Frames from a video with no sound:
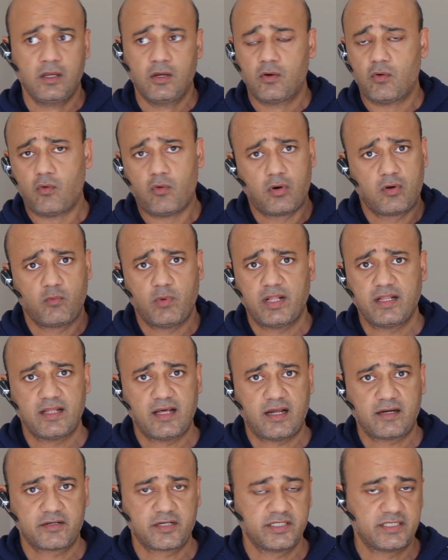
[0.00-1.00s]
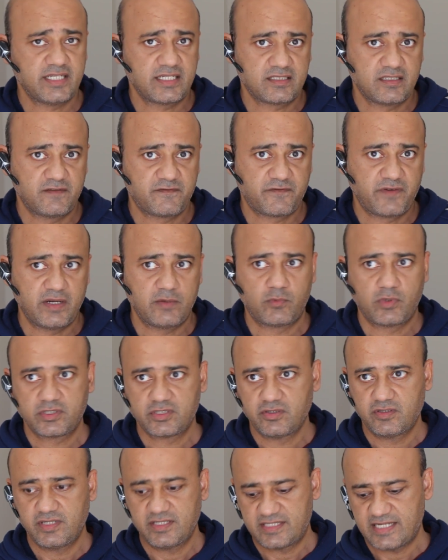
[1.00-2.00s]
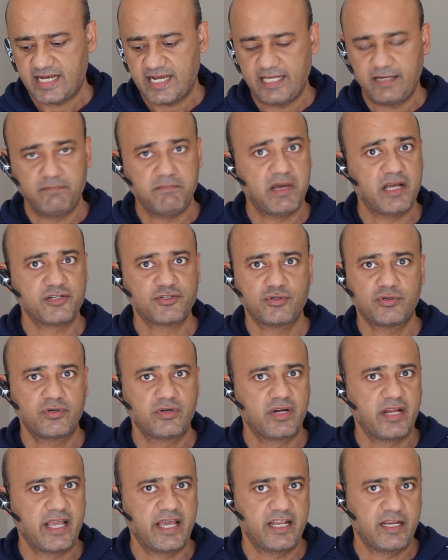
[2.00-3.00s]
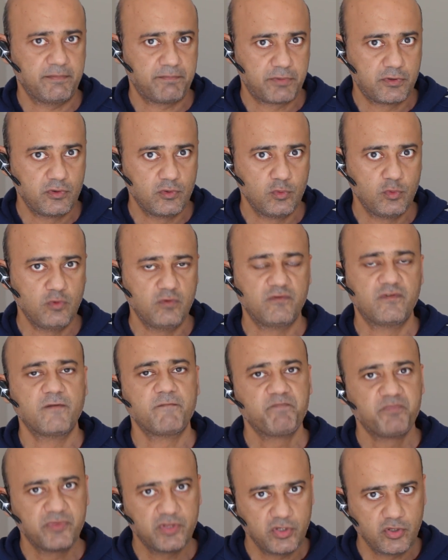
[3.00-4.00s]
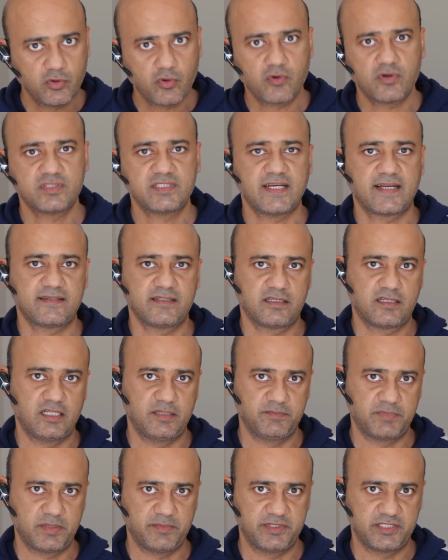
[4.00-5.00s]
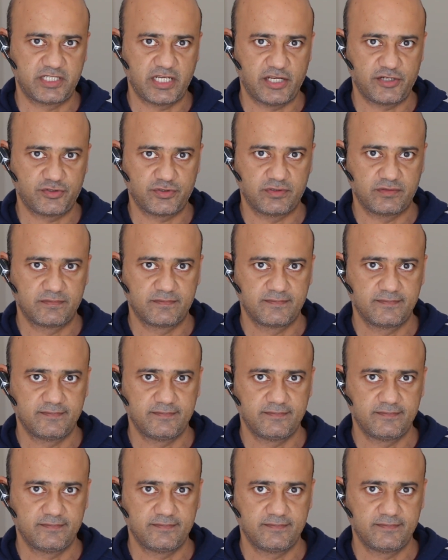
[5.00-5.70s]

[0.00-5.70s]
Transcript: or well-architected framework to design, measure, and improve your technical implementation.